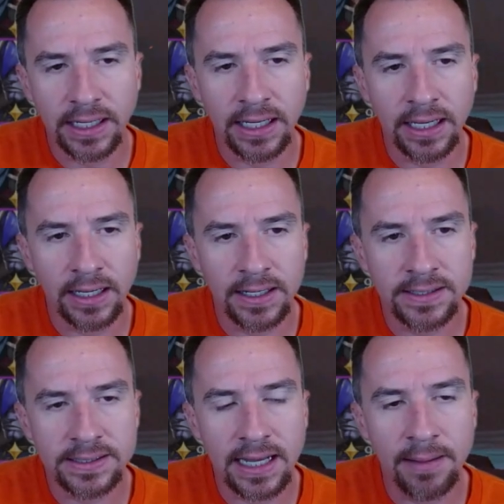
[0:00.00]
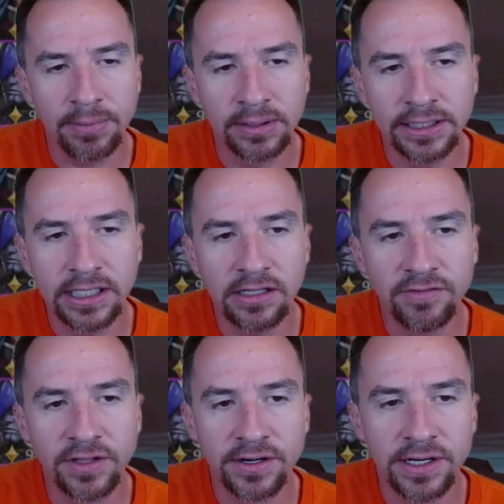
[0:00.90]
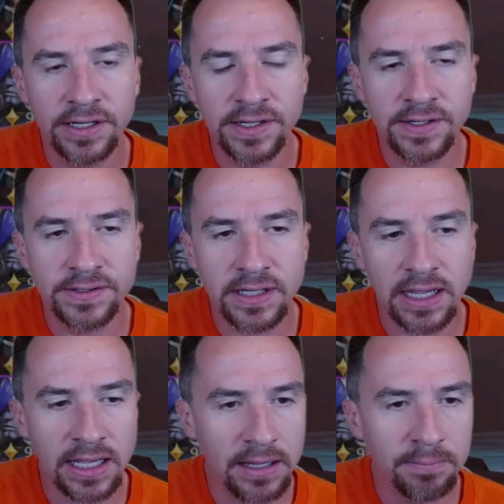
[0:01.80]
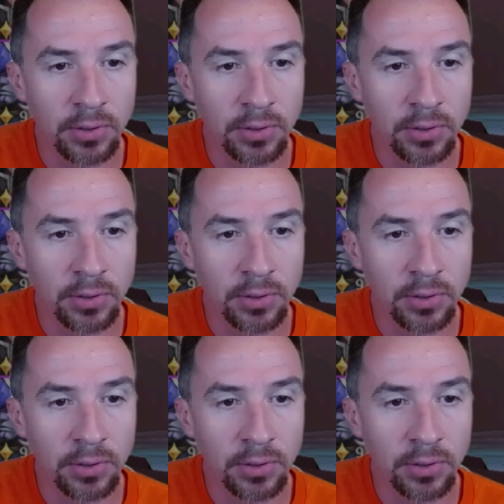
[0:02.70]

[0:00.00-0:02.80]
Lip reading: and I believe there is a